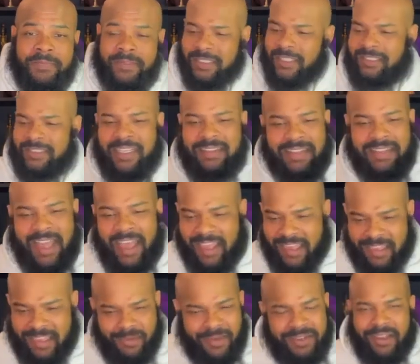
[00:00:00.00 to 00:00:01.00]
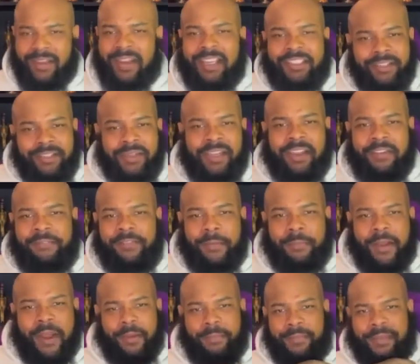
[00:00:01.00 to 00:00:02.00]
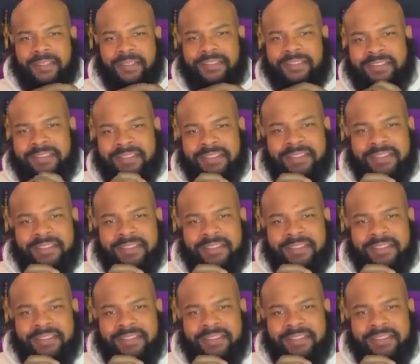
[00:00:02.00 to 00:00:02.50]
just say thank you and know that you're here for a purpose.